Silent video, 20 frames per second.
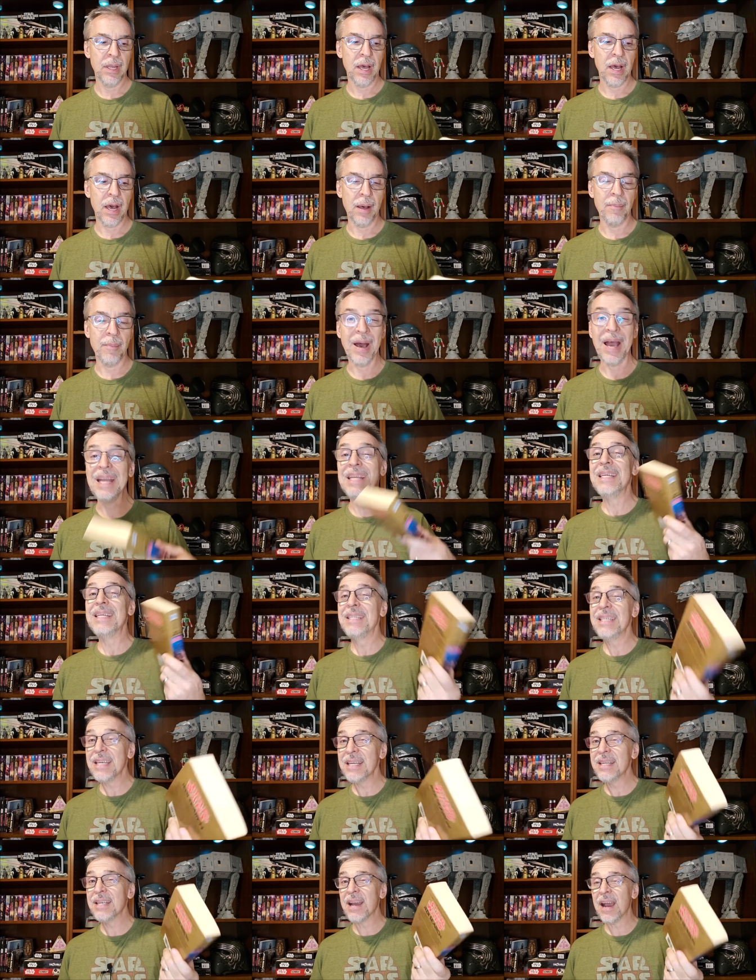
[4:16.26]
Um, I
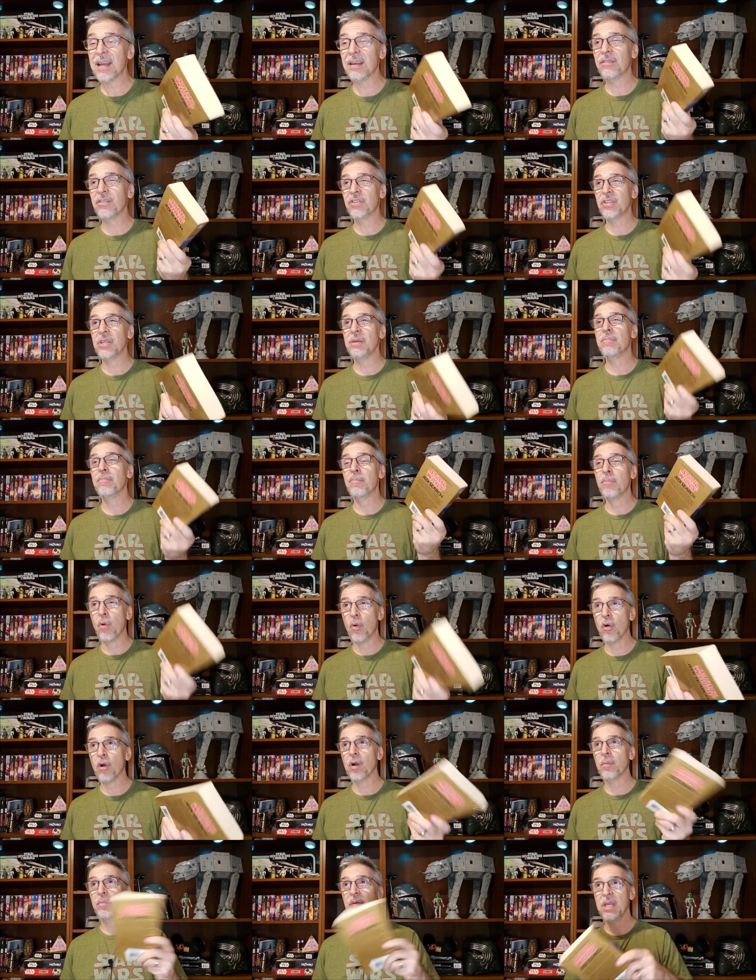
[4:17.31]
did kind of see
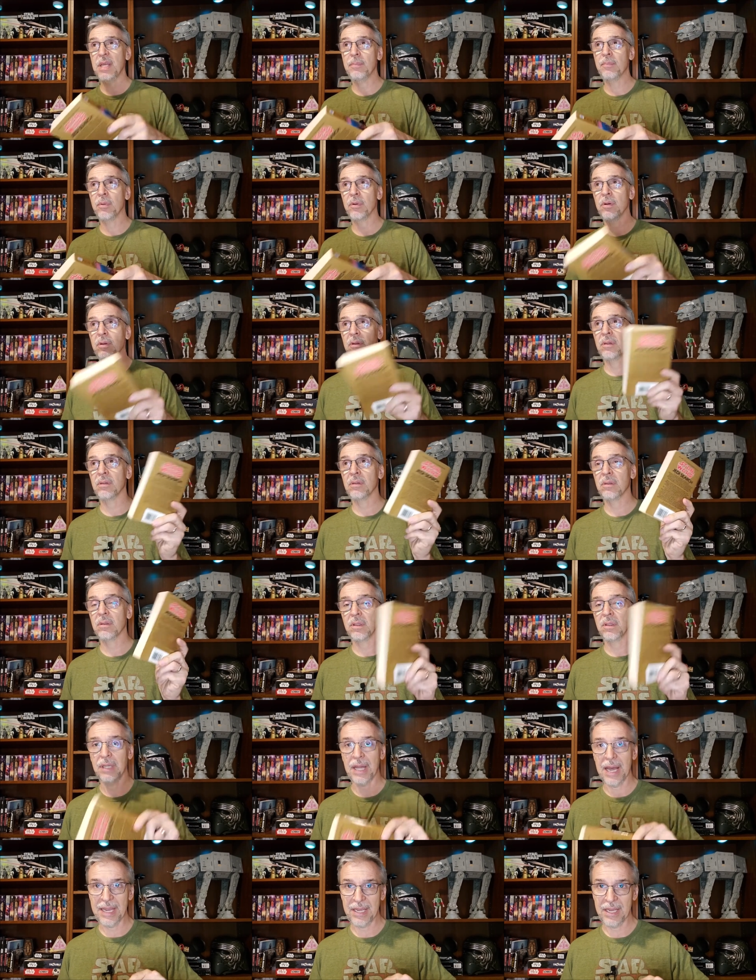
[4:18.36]
more people
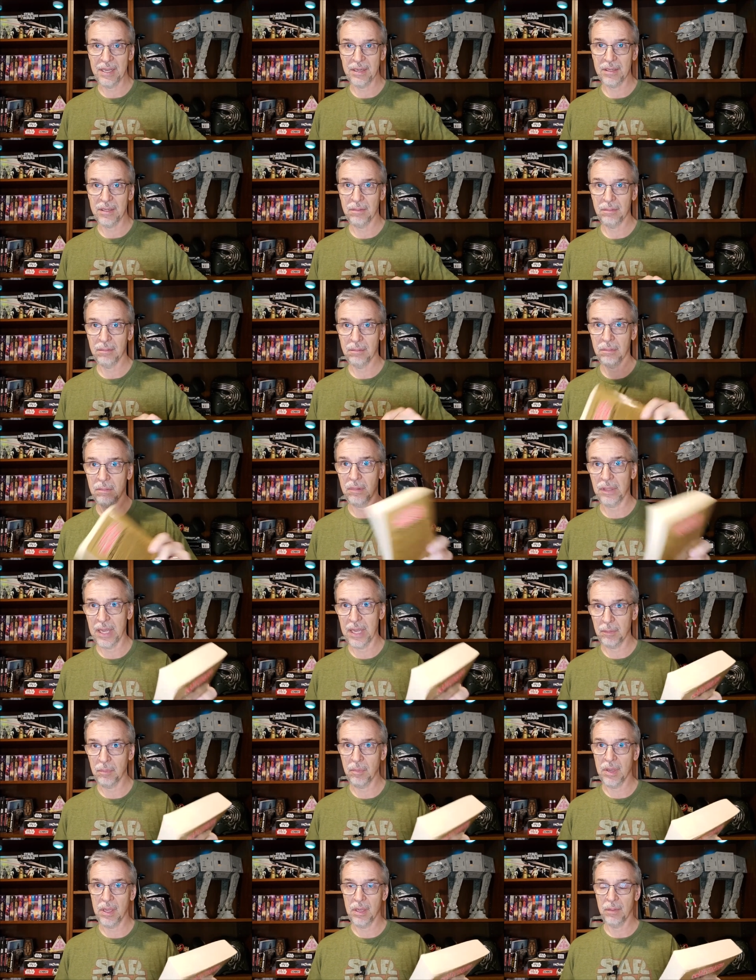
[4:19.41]
like it,
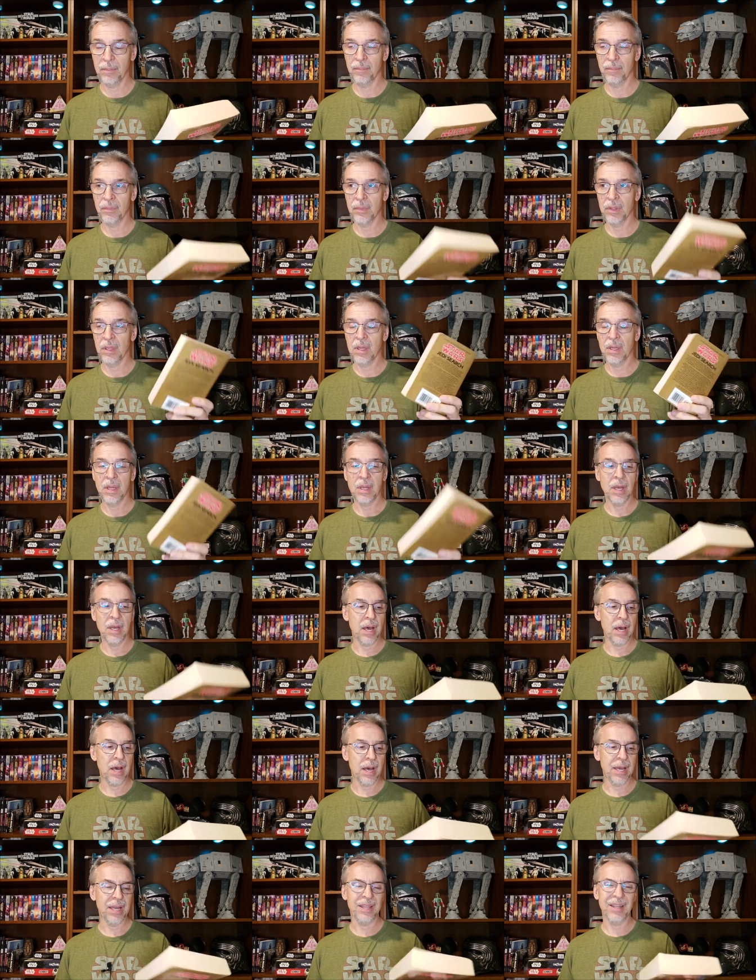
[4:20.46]
like me.
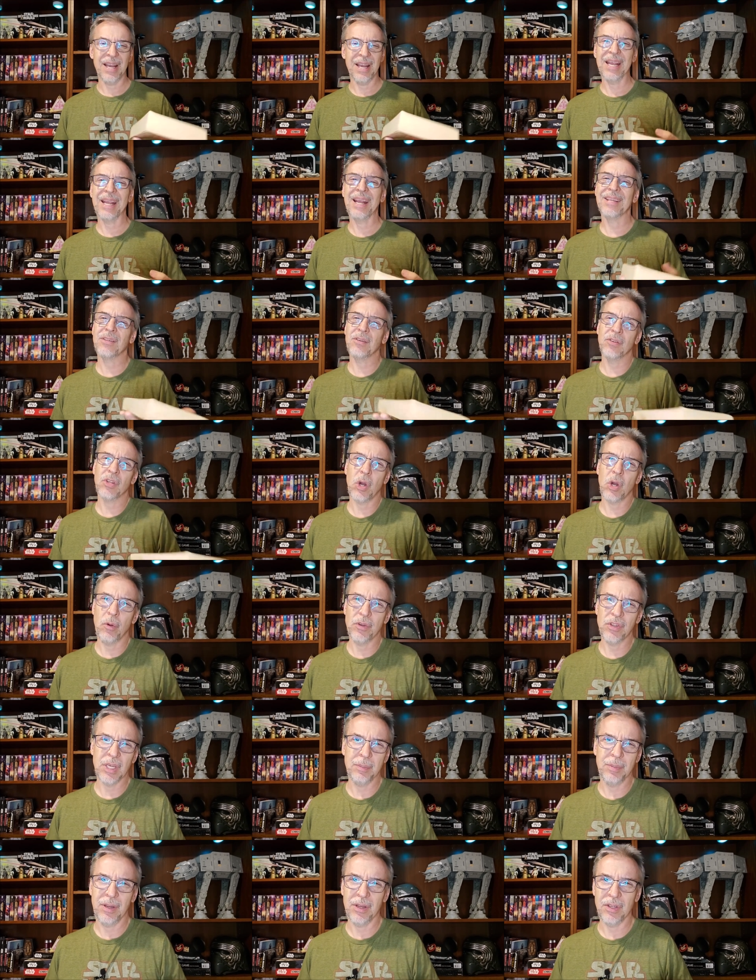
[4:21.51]
Uh, and I guess there's always
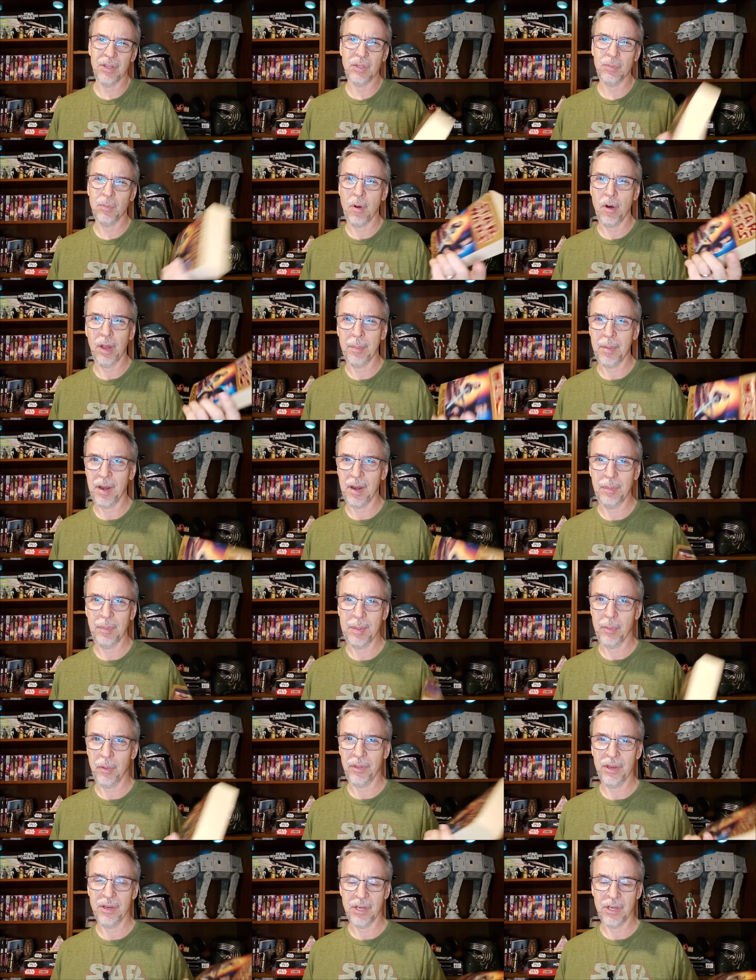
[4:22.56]
going to be a small amount of
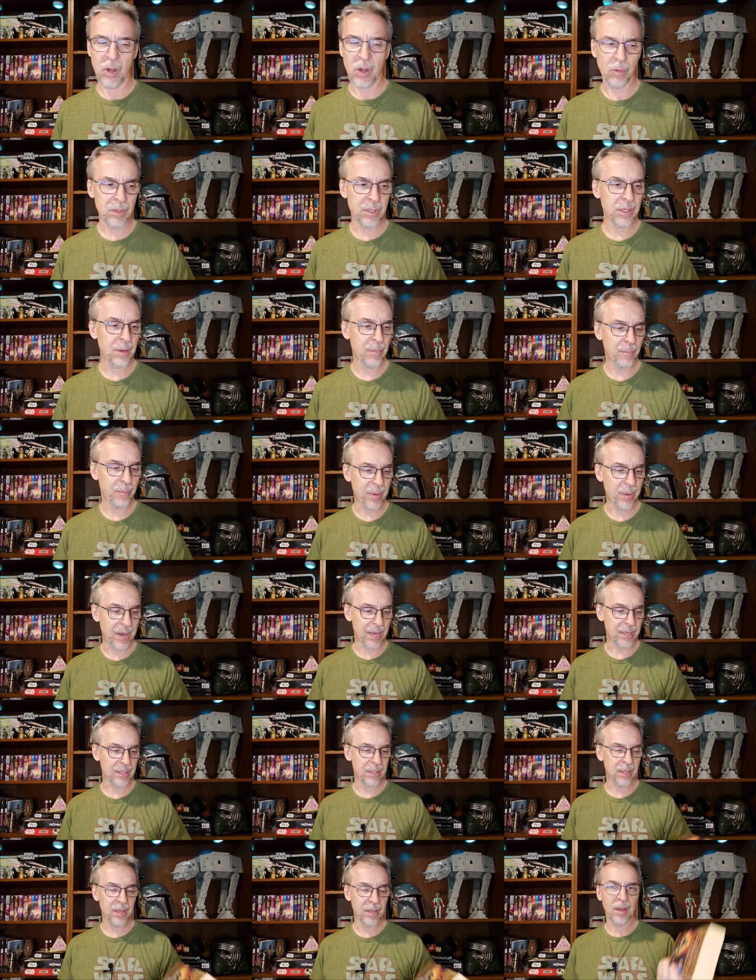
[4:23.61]
people that don't,
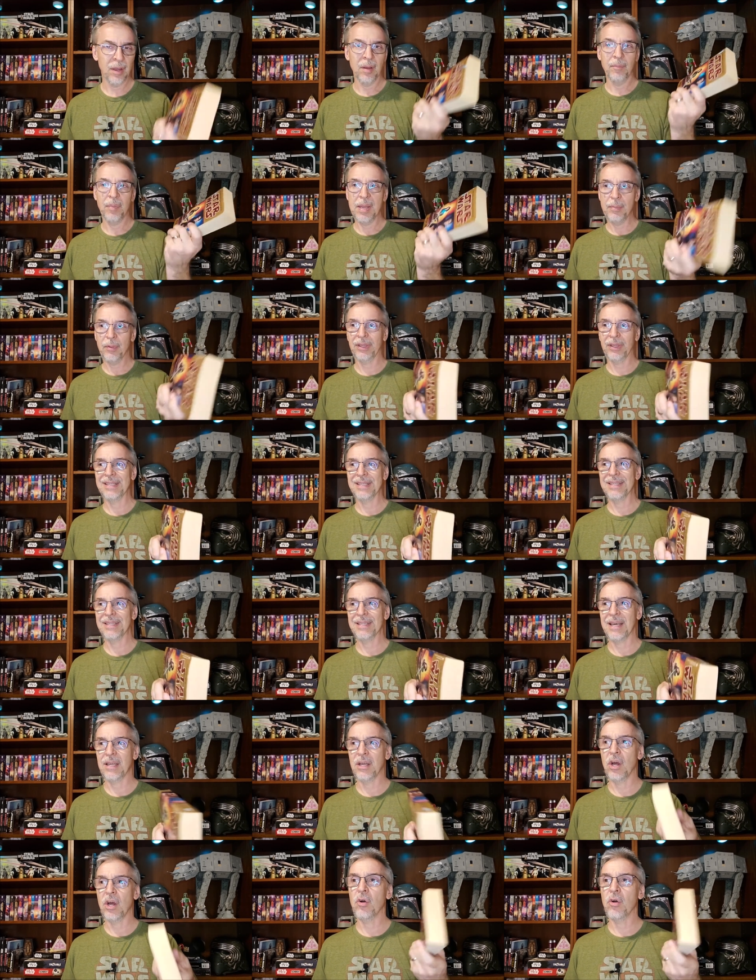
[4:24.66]
but people had
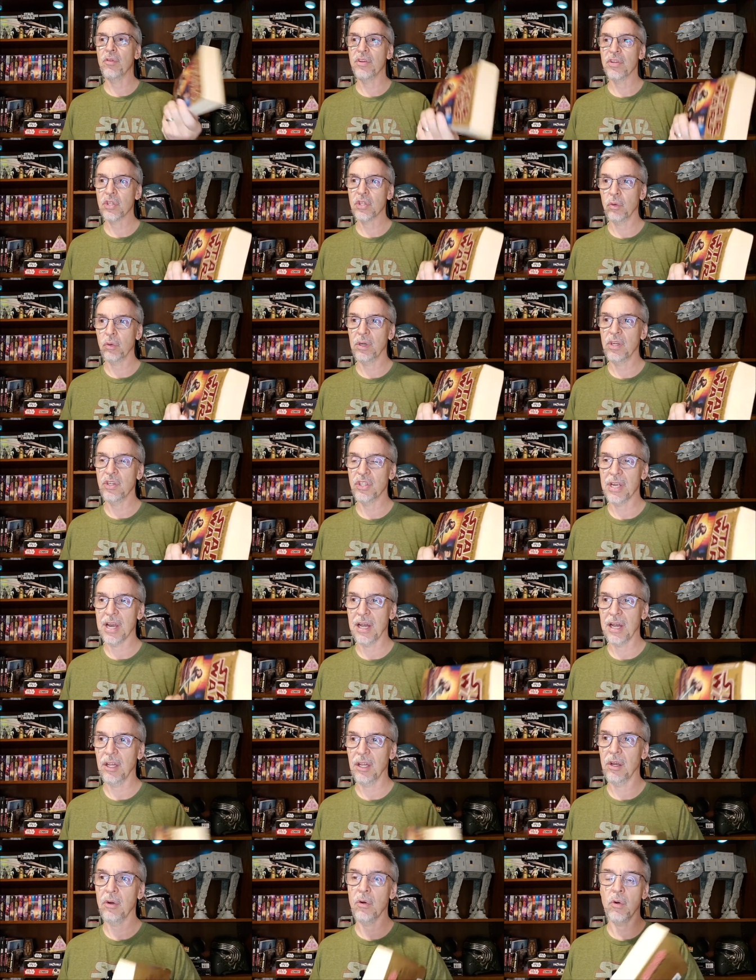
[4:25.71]
said, oh, the story's
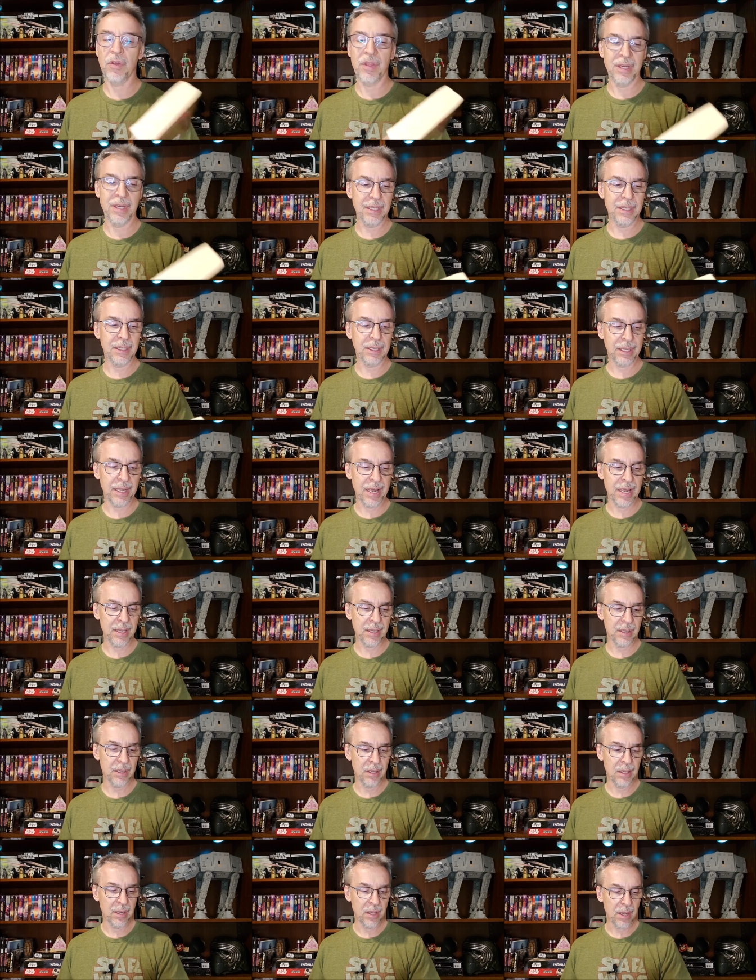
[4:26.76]
shallow, or they didn't like
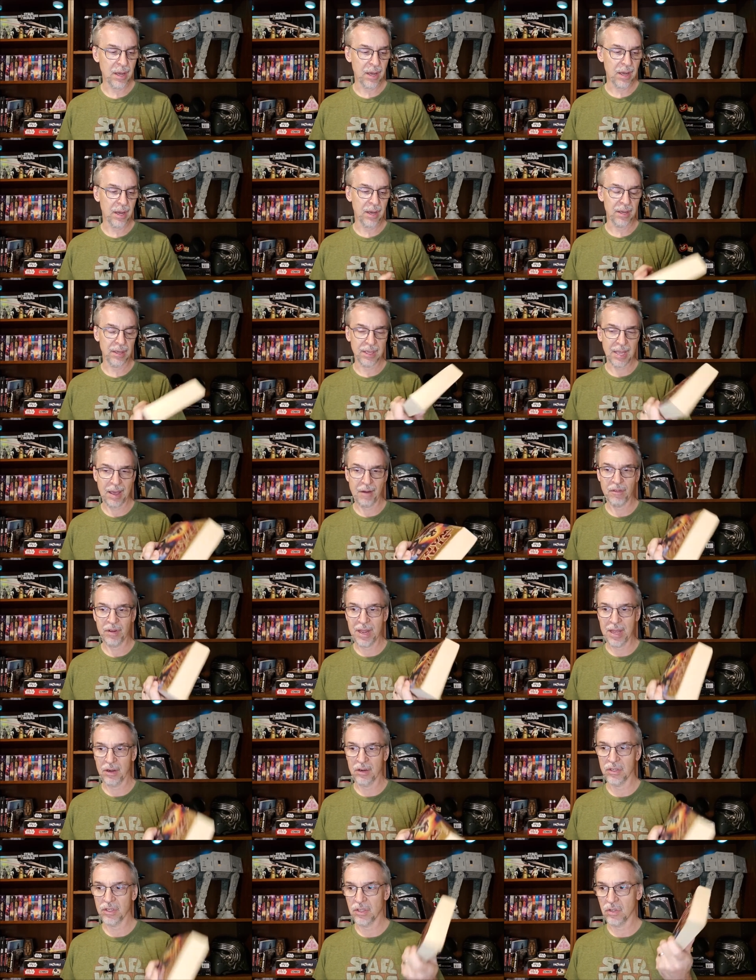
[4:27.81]
uh, Kevin
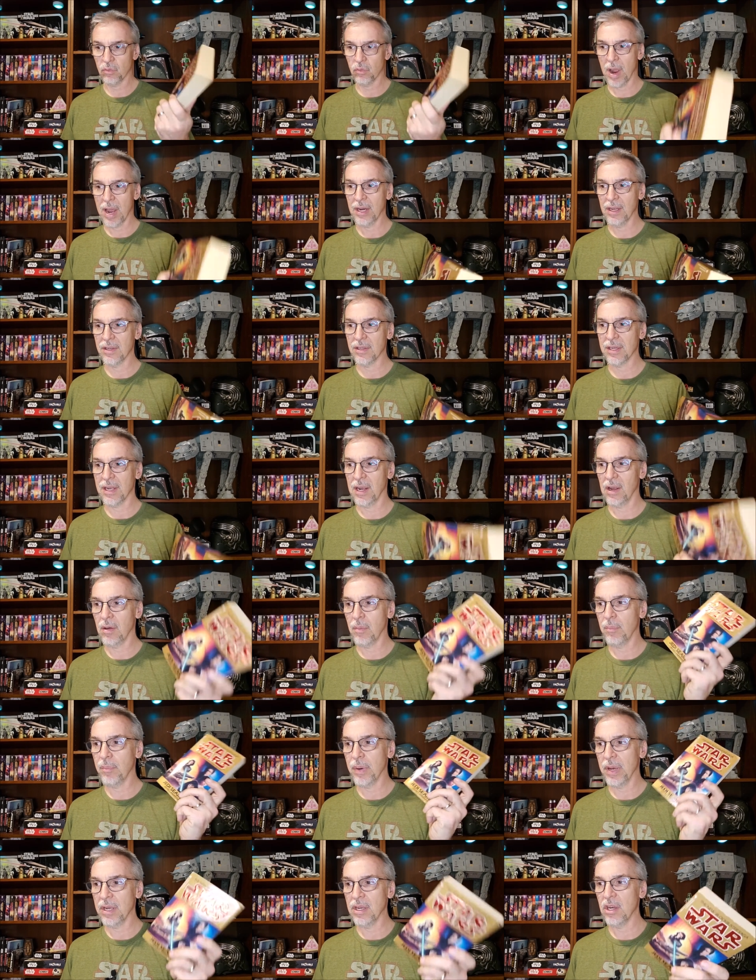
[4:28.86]
Anderson's writing style.
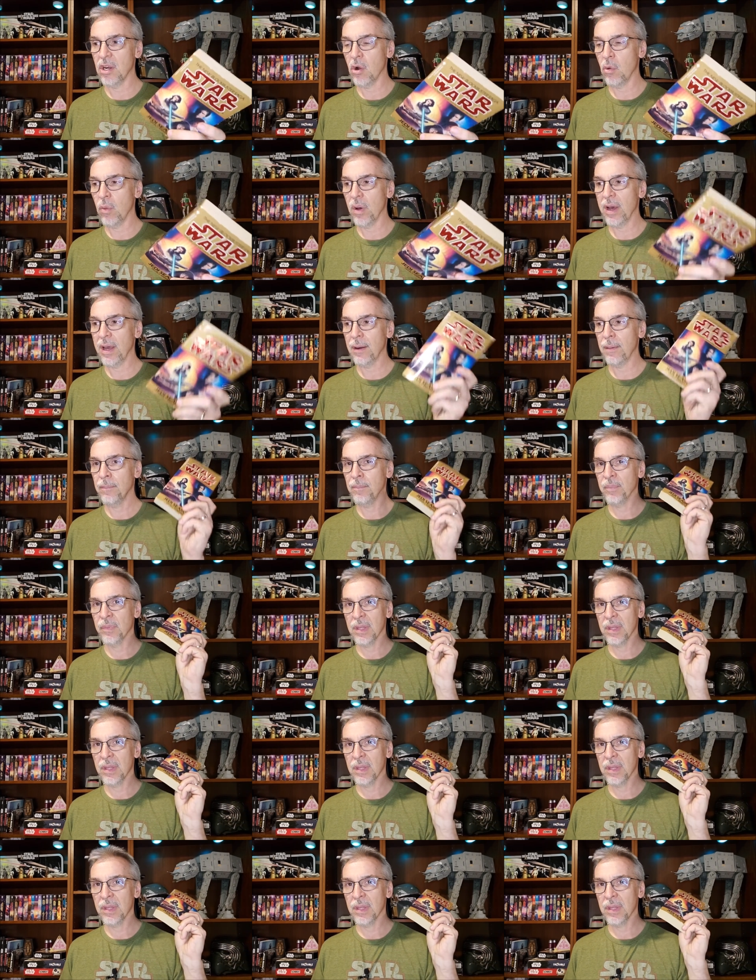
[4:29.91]
But you know what?